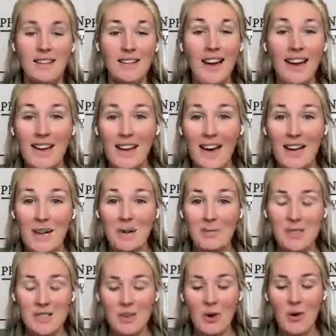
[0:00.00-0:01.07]
today I
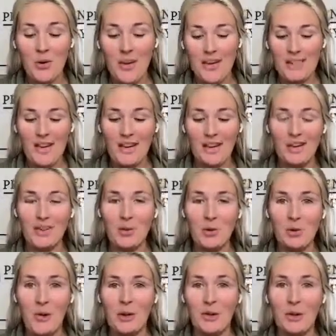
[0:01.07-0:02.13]
am so excited
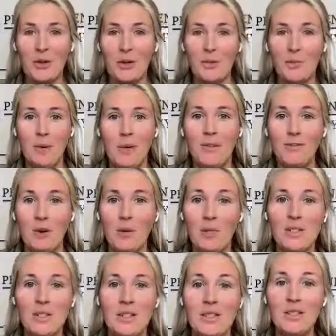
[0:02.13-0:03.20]
to welcome
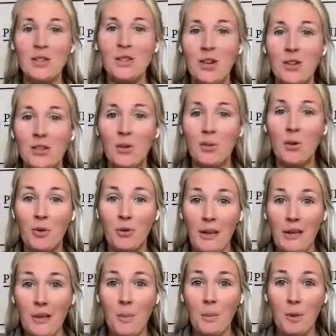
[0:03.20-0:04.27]
pharmacist Dr.
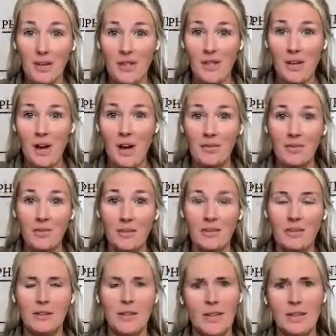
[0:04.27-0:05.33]
Marina Buksov.
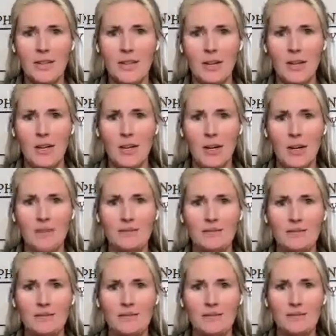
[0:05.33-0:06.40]
Did I say your name right?
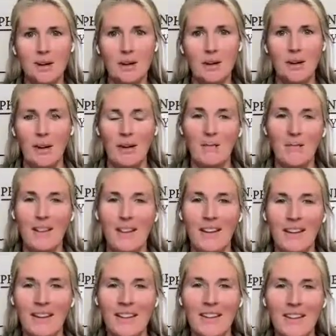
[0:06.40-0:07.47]
Okay.
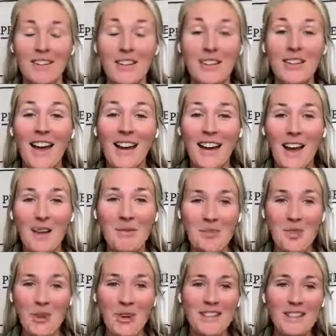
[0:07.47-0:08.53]
Today,
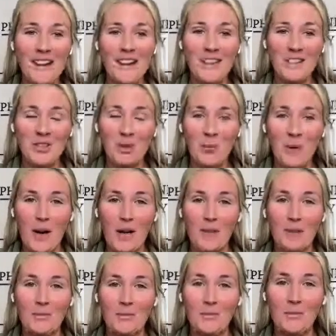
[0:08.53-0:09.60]
I'm so excited to
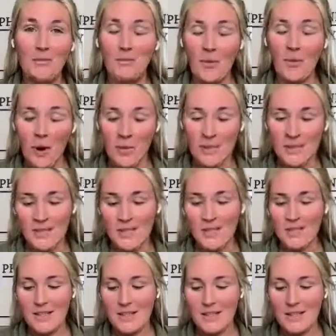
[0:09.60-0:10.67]
welcome
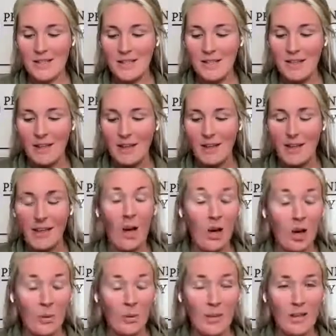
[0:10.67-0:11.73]
pharmacist,
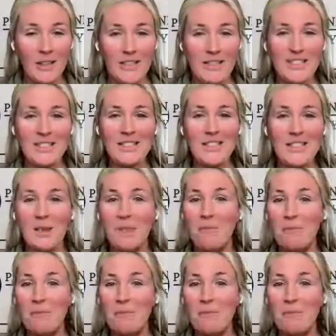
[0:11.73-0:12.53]
herbalist,